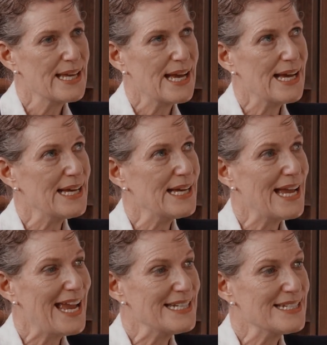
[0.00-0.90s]

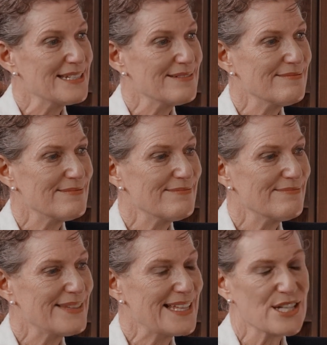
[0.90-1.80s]
and
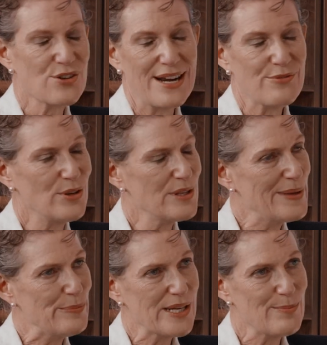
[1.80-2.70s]
that's a great role that
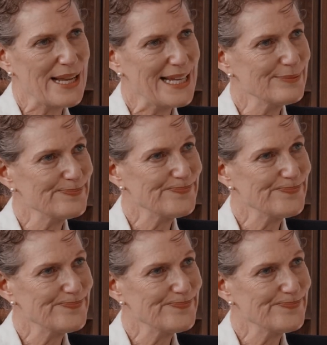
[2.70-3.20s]
people can play.